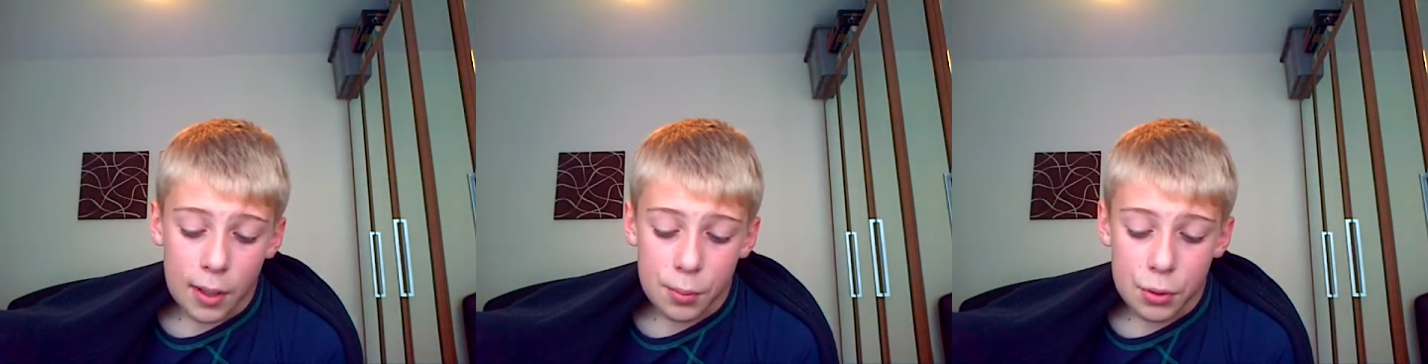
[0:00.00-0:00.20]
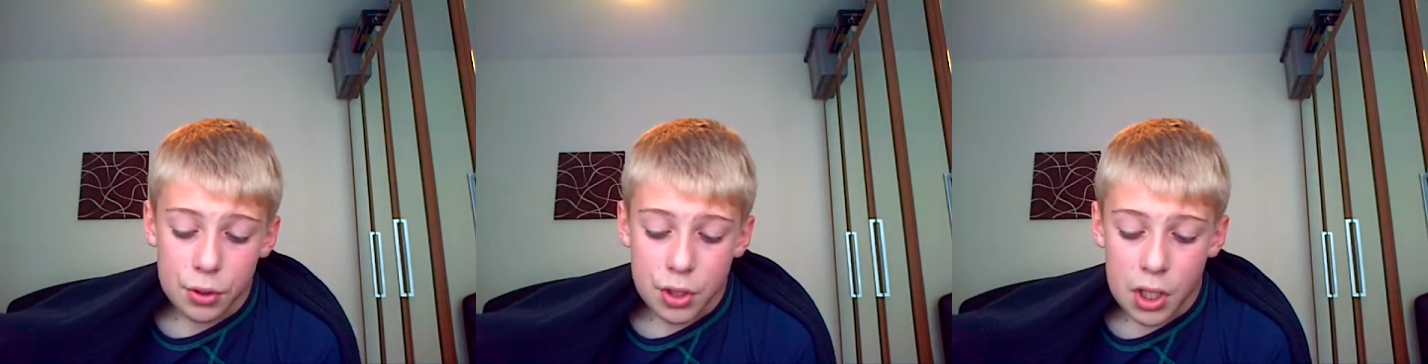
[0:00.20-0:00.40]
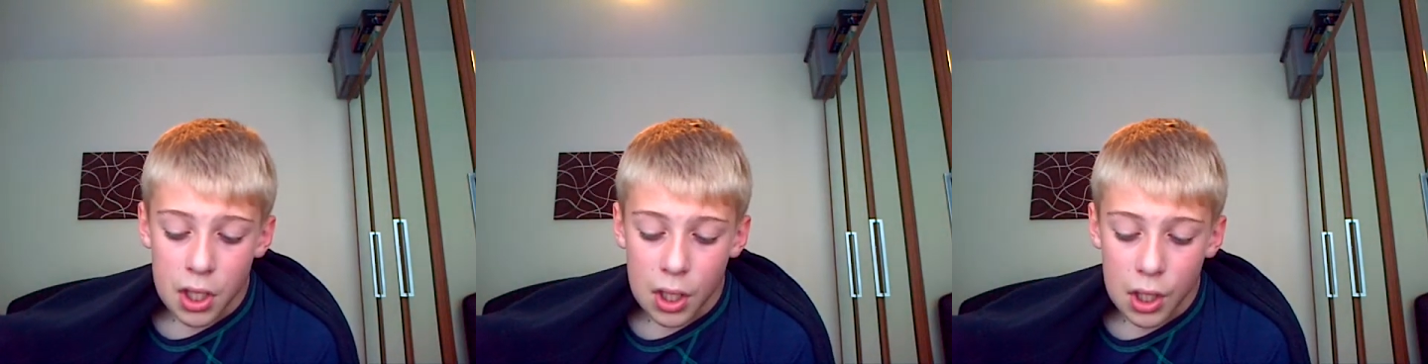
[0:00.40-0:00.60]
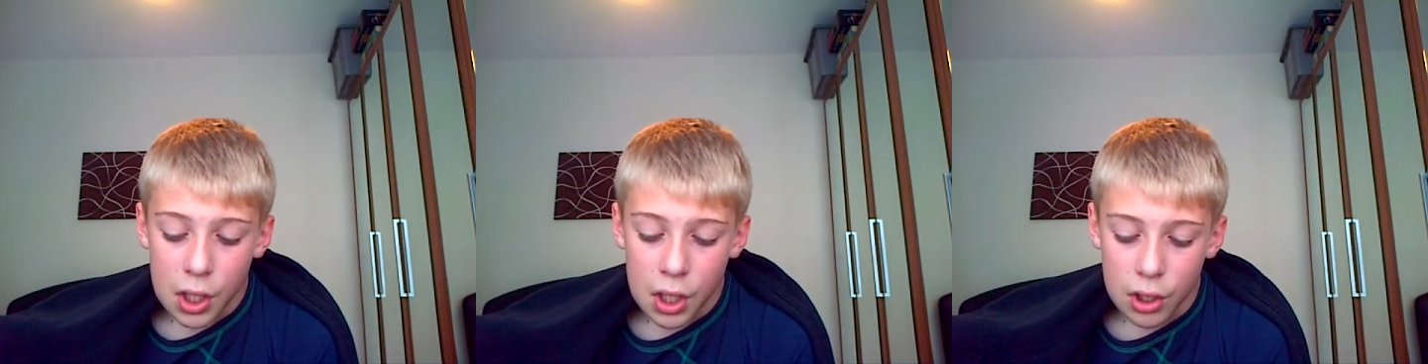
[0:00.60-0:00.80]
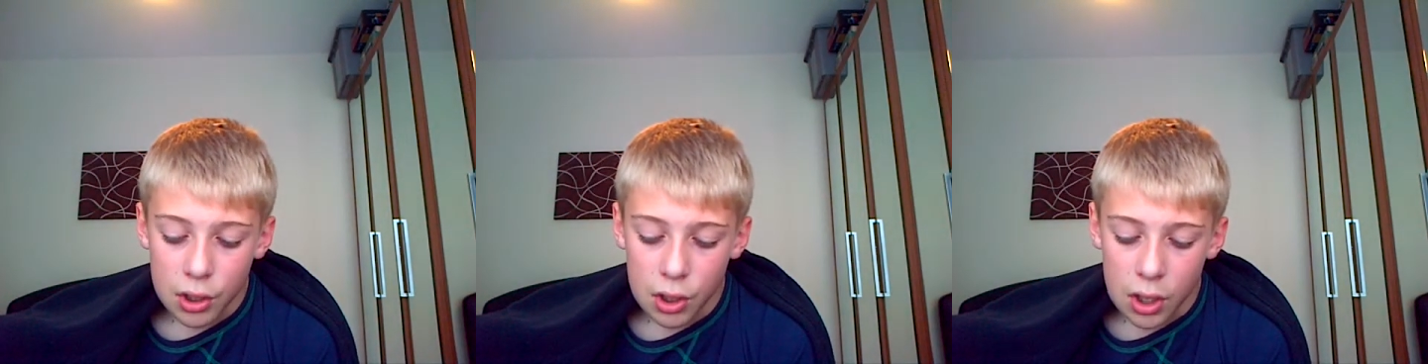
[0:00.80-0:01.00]
a punch hit,
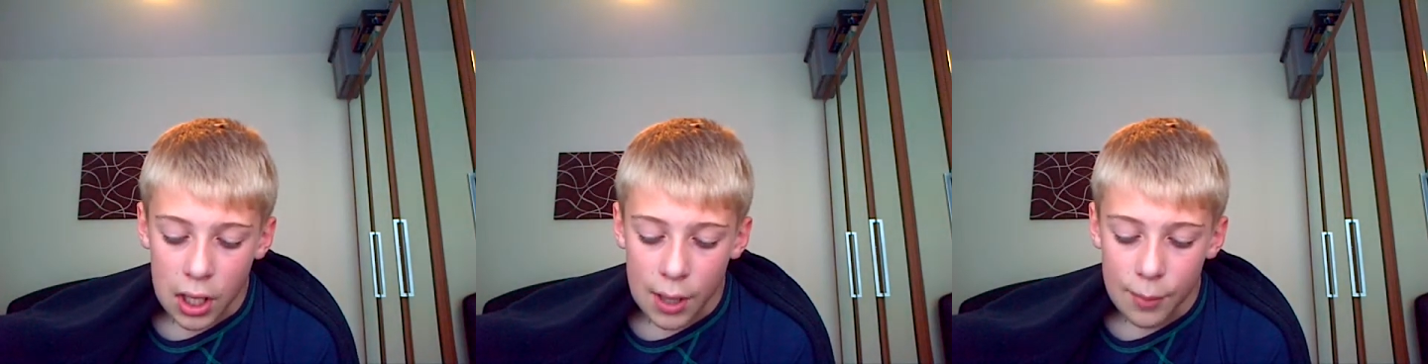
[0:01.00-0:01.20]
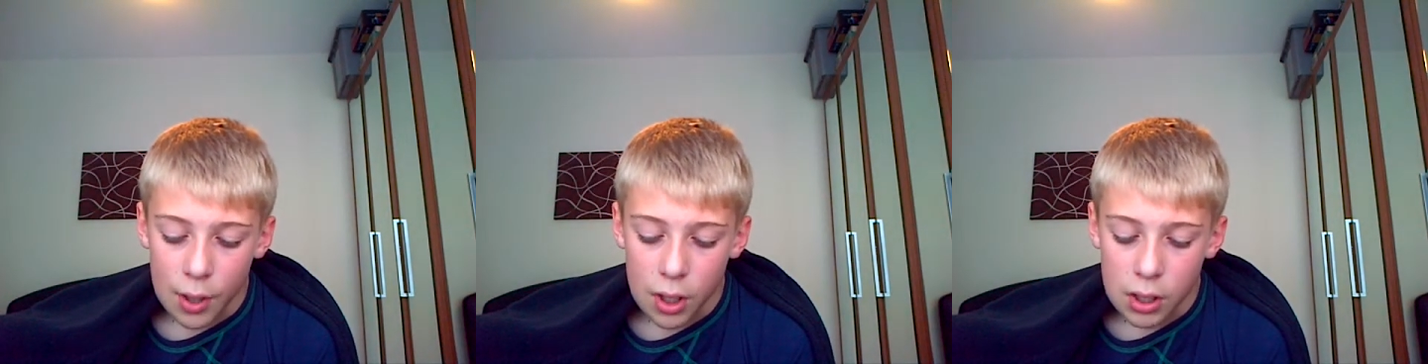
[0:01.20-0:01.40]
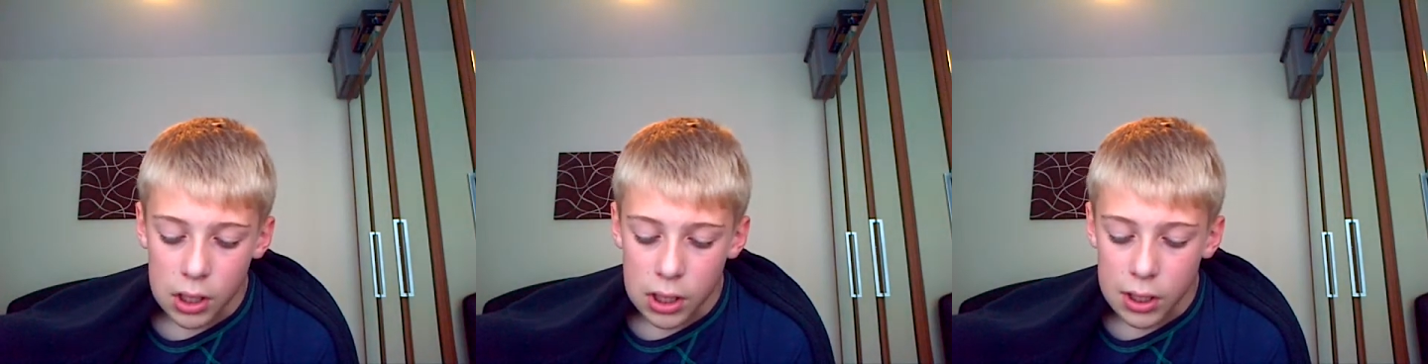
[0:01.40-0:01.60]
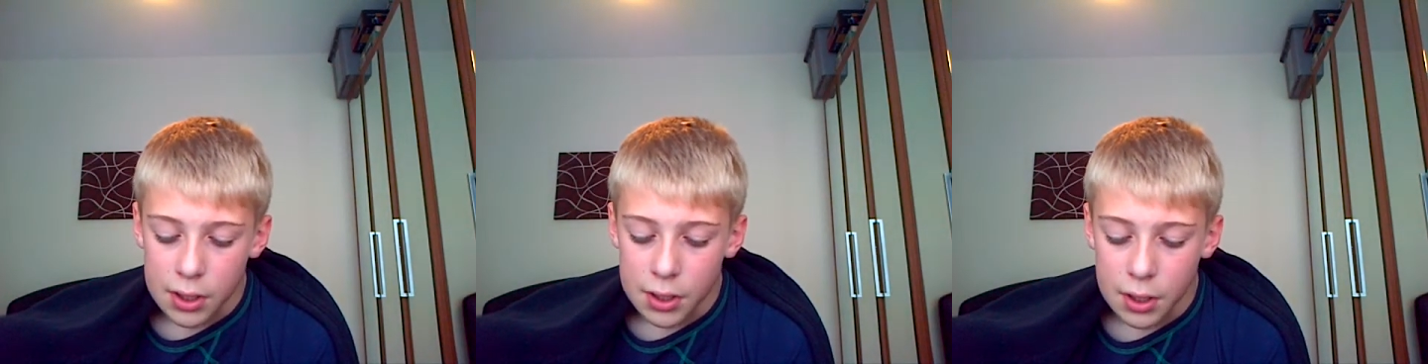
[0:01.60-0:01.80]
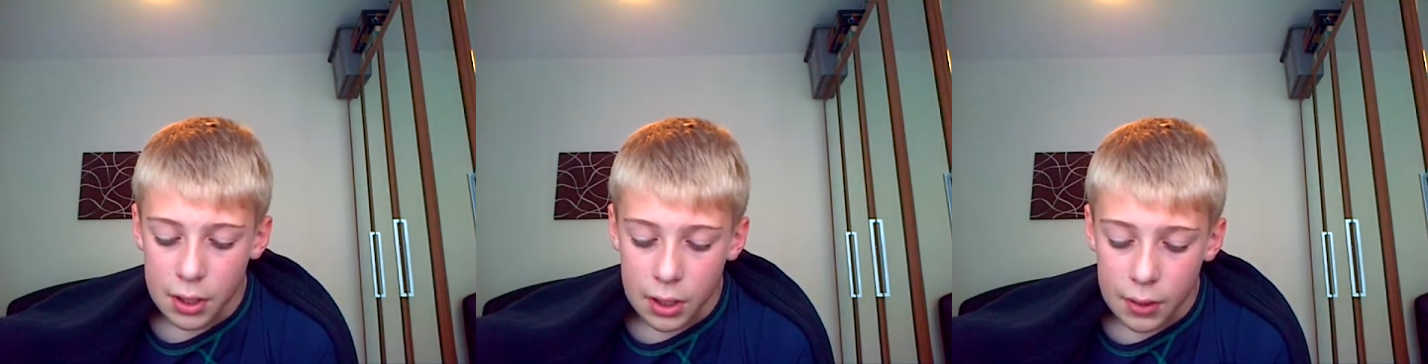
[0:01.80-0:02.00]
hit hammer
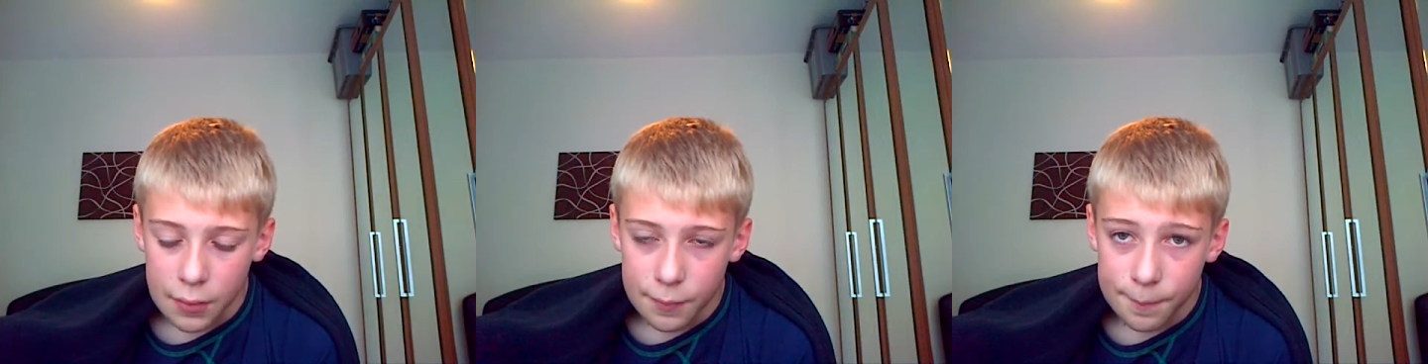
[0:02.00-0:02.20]
and uh,